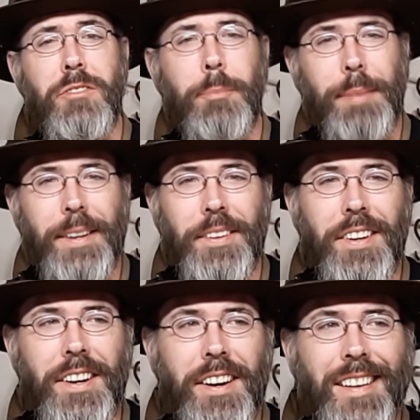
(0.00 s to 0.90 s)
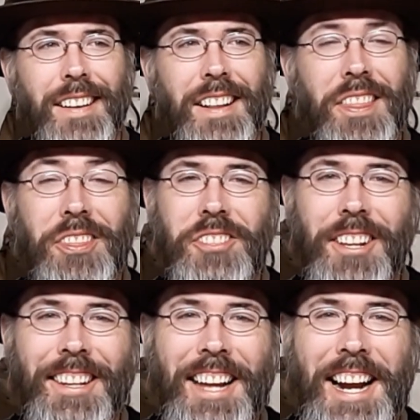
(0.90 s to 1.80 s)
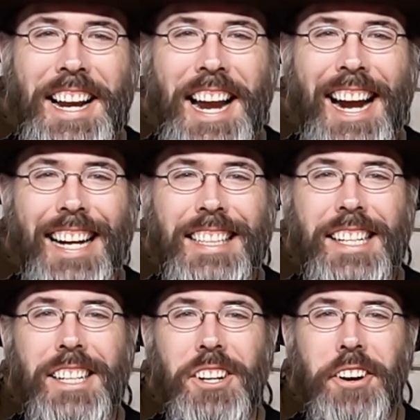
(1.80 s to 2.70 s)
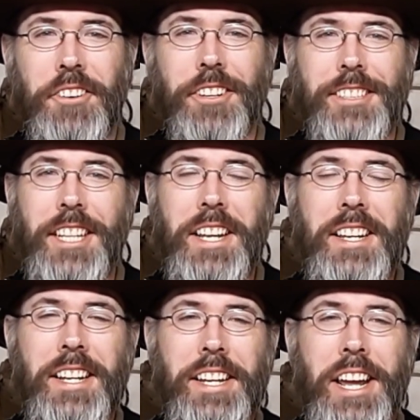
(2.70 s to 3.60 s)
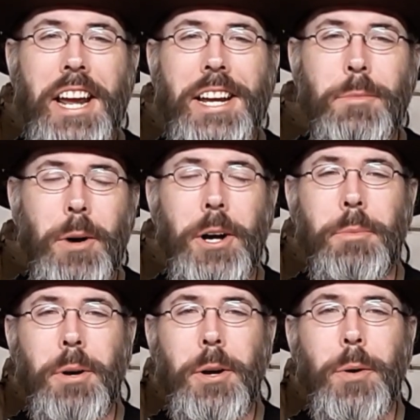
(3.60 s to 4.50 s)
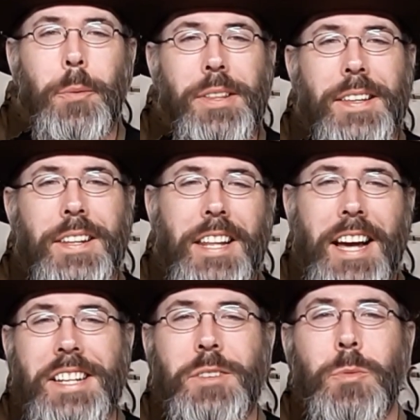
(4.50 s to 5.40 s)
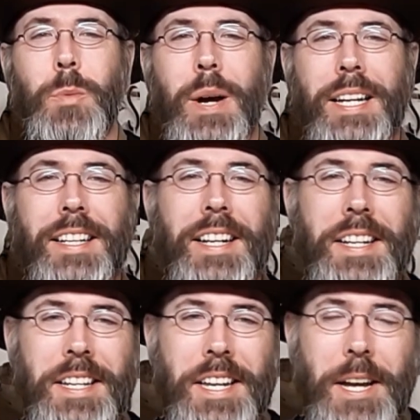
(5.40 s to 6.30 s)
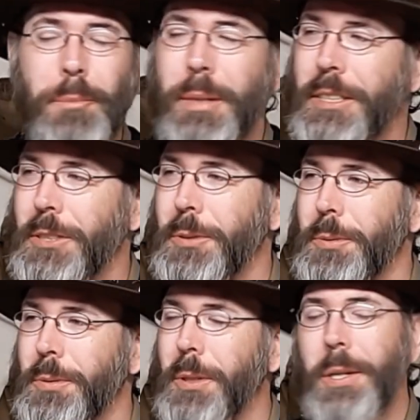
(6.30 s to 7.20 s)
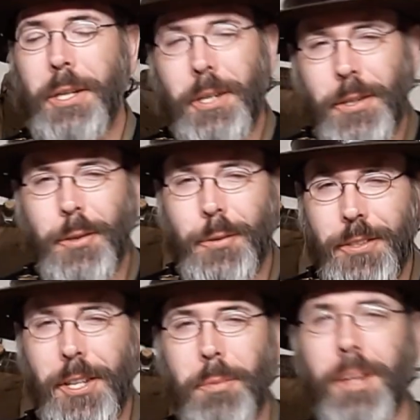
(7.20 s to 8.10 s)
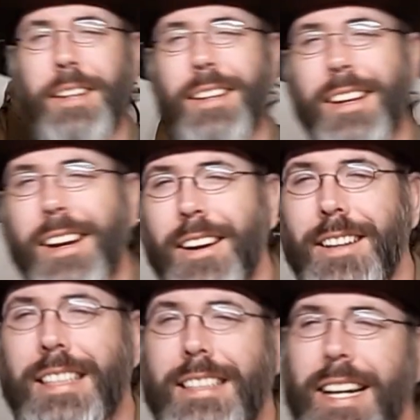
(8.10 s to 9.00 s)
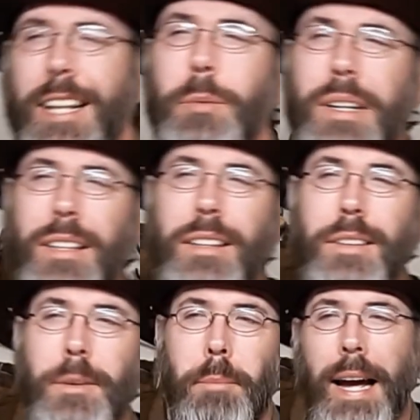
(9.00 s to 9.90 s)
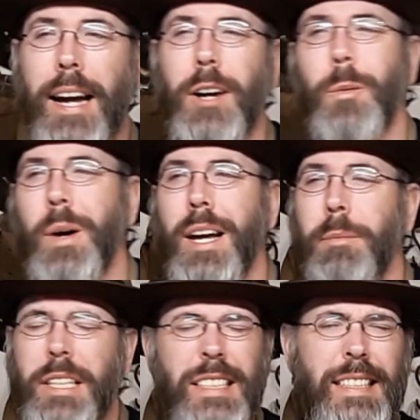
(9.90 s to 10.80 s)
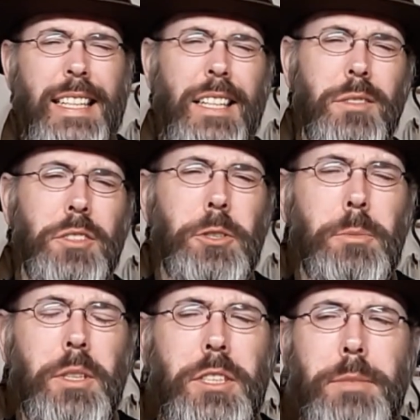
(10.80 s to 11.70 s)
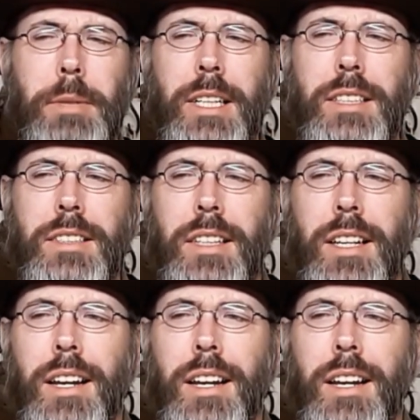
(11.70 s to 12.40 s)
even better, the late eighteen hundreds, came up with a lightweight camping stool. You know, something that you could take with you and pack away, but doesn't take up too much space.